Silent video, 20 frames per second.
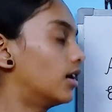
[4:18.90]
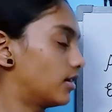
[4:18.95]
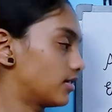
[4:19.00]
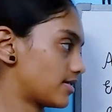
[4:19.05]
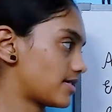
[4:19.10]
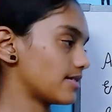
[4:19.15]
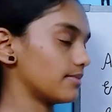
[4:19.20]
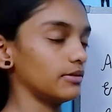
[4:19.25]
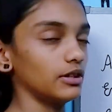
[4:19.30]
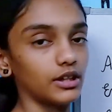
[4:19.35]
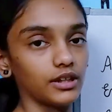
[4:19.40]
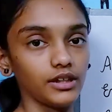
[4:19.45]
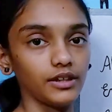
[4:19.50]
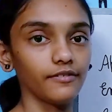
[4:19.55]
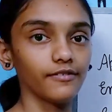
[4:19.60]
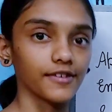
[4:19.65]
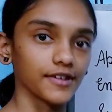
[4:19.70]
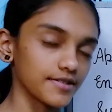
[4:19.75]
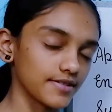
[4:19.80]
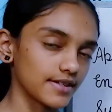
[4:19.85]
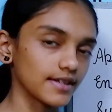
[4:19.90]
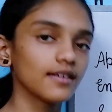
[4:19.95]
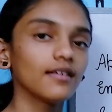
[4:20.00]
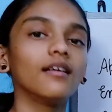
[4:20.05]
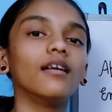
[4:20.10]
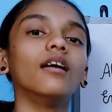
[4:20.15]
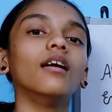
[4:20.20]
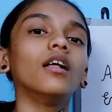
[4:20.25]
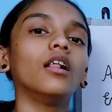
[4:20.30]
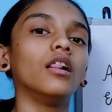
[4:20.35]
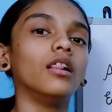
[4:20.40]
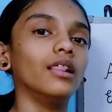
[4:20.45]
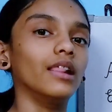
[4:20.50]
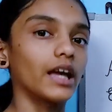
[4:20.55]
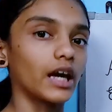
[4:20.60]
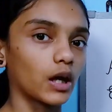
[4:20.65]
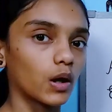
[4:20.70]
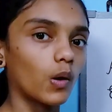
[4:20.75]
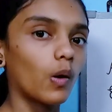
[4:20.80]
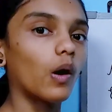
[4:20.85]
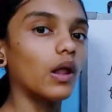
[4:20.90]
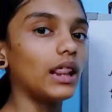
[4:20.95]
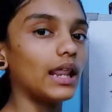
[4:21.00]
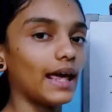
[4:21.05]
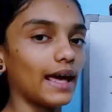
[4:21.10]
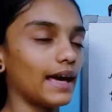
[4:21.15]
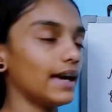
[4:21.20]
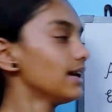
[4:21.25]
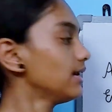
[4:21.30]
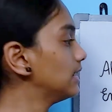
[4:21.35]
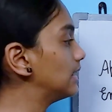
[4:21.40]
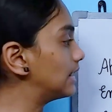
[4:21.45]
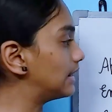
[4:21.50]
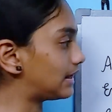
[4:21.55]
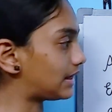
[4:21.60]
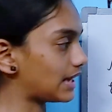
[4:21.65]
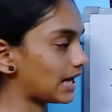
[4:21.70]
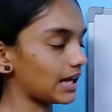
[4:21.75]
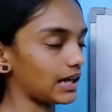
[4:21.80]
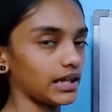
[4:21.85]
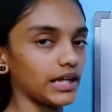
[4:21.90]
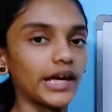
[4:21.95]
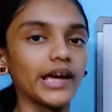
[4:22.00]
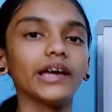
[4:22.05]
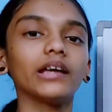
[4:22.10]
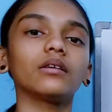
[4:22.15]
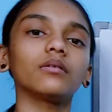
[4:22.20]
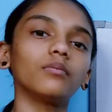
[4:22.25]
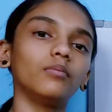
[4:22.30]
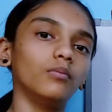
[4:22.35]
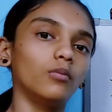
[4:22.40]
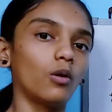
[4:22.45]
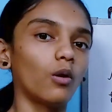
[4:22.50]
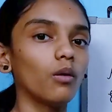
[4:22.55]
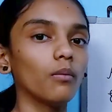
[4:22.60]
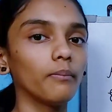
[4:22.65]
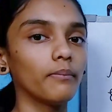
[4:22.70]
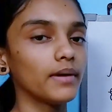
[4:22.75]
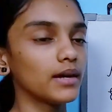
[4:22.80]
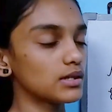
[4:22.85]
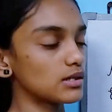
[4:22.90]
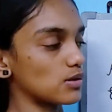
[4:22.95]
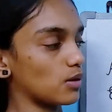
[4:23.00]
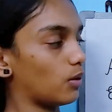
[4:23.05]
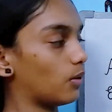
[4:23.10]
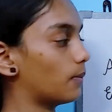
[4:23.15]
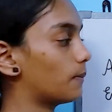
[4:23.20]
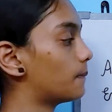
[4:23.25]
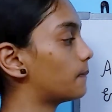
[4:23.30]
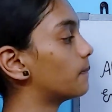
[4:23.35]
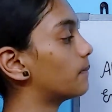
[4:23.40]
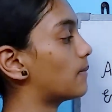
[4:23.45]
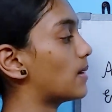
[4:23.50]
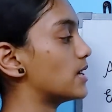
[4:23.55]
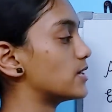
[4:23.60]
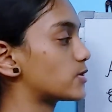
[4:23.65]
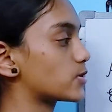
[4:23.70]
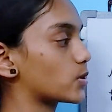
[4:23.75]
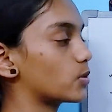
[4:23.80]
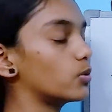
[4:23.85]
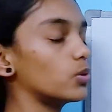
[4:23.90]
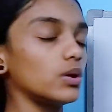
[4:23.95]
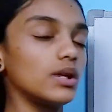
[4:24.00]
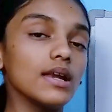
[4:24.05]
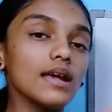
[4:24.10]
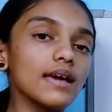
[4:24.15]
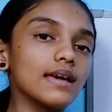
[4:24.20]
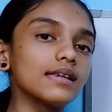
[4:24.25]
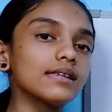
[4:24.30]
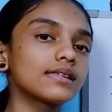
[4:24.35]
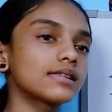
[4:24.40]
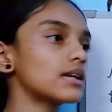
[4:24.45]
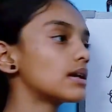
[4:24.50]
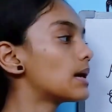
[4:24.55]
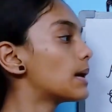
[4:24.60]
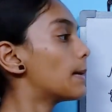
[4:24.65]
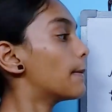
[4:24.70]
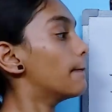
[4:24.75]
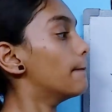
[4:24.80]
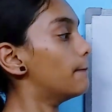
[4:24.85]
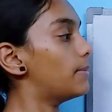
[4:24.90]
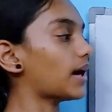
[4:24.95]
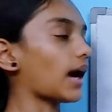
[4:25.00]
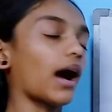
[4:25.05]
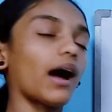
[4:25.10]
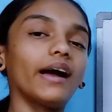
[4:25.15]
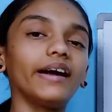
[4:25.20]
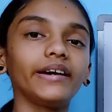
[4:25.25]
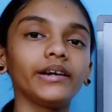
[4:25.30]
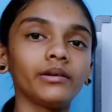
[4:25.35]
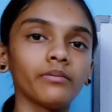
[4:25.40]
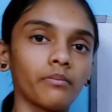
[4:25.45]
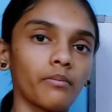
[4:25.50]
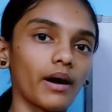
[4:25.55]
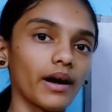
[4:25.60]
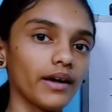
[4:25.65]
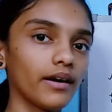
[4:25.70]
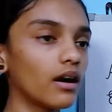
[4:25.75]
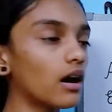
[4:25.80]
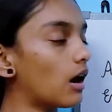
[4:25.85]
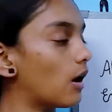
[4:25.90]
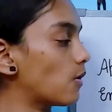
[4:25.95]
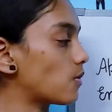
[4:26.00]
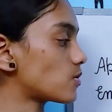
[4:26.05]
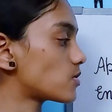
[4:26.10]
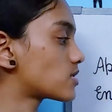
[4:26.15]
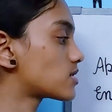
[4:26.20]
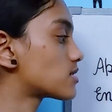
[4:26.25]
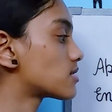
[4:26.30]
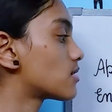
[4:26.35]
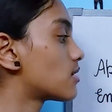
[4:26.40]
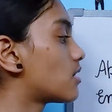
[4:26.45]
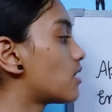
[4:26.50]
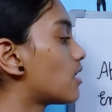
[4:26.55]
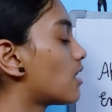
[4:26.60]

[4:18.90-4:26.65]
Similarly, you can say l'école est derrière mon maison. My school is behind my house.